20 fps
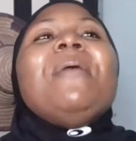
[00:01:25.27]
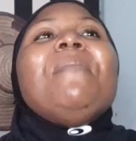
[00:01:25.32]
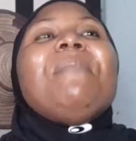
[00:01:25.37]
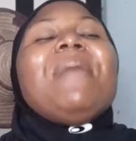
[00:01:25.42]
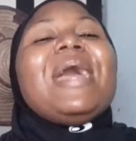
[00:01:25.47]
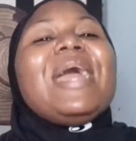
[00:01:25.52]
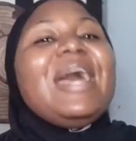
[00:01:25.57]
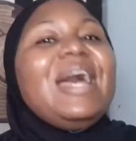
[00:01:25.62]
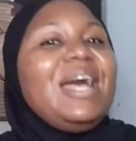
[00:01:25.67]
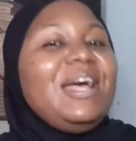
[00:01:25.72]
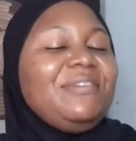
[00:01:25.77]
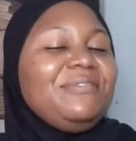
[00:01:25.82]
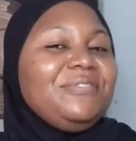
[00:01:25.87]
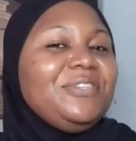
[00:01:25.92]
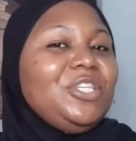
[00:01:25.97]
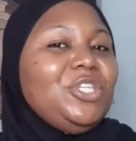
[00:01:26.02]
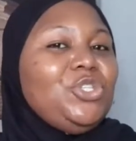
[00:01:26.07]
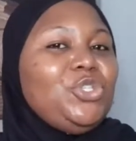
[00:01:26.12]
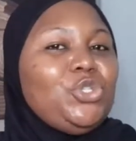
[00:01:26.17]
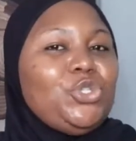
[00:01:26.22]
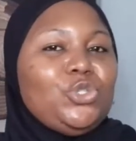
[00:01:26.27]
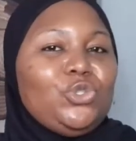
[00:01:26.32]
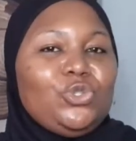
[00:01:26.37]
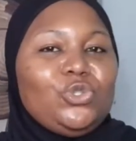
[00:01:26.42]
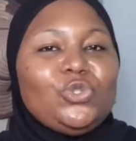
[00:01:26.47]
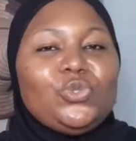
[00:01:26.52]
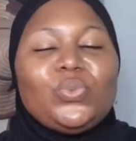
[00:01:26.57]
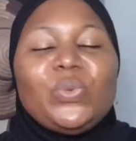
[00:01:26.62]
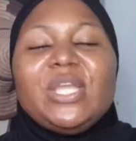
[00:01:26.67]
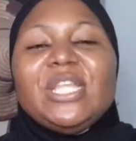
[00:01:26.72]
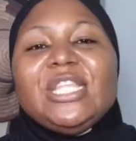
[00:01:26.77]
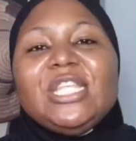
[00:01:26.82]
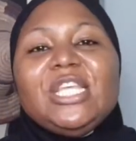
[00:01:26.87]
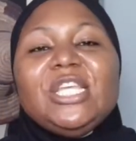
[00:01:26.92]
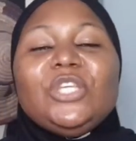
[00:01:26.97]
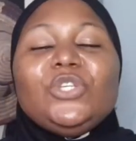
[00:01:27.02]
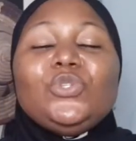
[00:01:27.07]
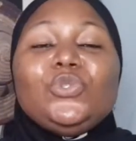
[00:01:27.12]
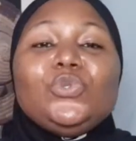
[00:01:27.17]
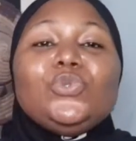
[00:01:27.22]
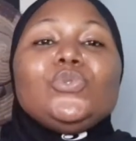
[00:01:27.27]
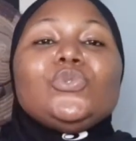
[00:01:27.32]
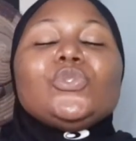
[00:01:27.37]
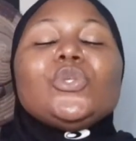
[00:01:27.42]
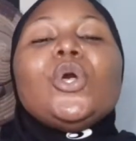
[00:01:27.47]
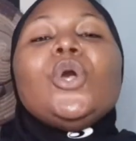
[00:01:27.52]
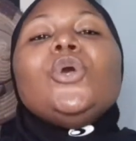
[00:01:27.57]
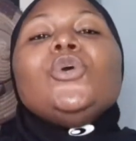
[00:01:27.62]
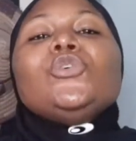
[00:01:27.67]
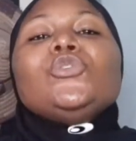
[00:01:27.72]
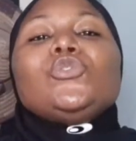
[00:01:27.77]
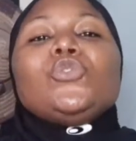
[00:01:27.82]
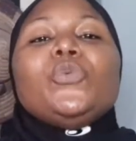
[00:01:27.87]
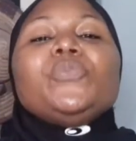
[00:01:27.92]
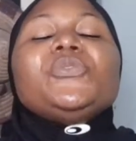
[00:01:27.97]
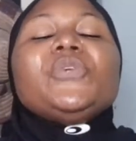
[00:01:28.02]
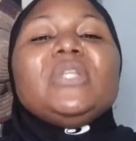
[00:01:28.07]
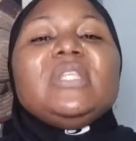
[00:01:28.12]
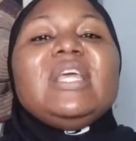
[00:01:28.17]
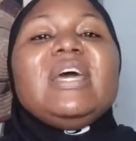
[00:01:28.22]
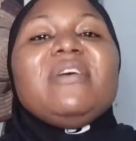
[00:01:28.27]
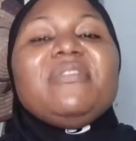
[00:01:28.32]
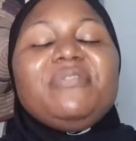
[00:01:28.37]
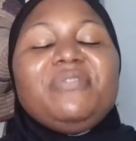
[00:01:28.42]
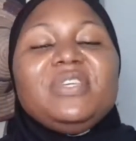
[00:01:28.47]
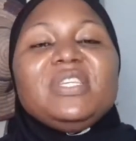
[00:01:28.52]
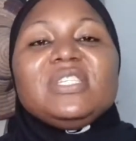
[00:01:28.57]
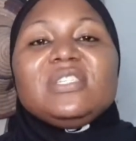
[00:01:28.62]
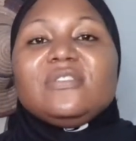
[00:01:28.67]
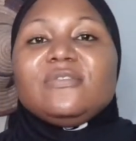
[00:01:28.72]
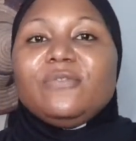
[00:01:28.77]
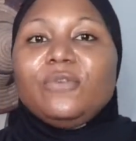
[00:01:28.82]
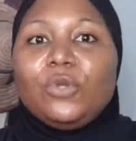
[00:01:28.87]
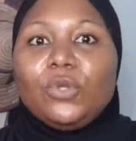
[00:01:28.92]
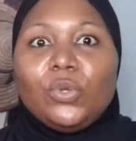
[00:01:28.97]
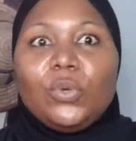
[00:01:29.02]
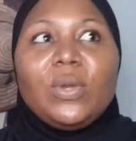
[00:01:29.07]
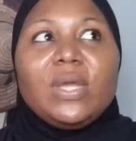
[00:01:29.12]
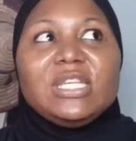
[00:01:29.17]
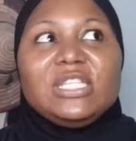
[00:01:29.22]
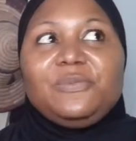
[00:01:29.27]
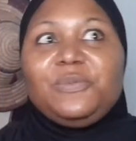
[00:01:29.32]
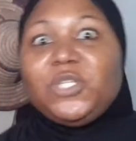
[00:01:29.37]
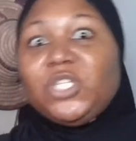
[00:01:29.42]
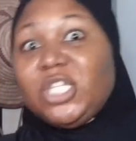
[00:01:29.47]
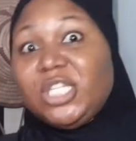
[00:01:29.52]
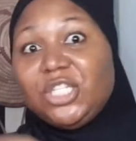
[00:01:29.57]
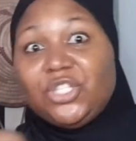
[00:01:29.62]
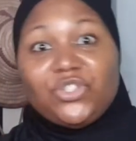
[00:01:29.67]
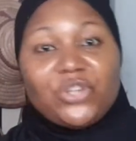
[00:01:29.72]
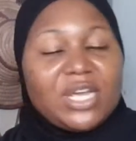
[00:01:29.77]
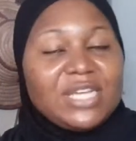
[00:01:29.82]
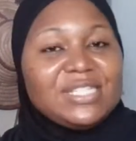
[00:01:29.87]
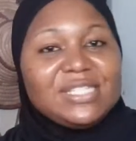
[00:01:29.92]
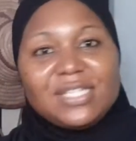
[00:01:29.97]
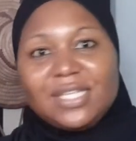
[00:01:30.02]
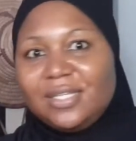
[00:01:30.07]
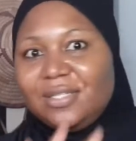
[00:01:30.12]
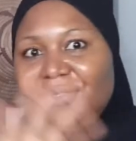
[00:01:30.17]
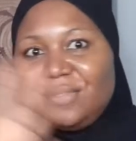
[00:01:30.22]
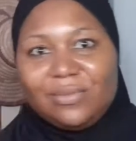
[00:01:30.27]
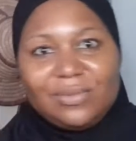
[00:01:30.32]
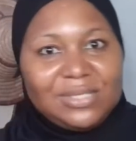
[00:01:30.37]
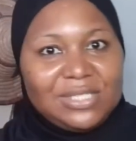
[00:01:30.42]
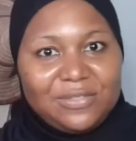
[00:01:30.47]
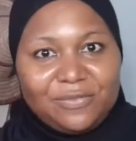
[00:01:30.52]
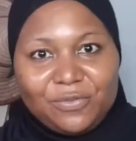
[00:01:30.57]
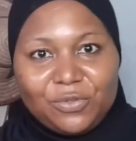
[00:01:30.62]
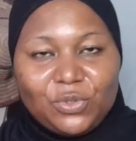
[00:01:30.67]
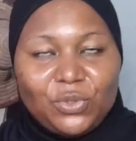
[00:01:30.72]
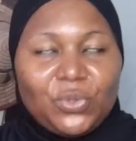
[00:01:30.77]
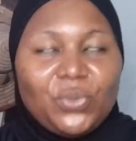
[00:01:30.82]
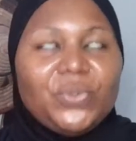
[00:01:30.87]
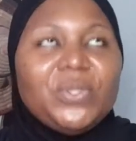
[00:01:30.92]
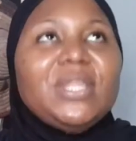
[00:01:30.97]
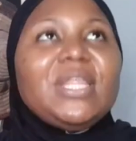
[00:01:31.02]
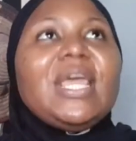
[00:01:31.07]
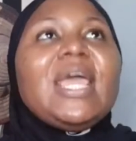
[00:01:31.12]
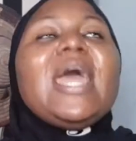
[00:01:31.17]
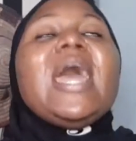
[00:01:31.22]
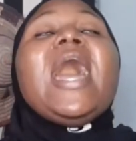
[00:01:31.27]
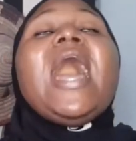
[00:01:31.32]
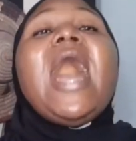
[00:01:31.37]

might have issues when they use soaps on their face for long, especially dry skin, don't even go there.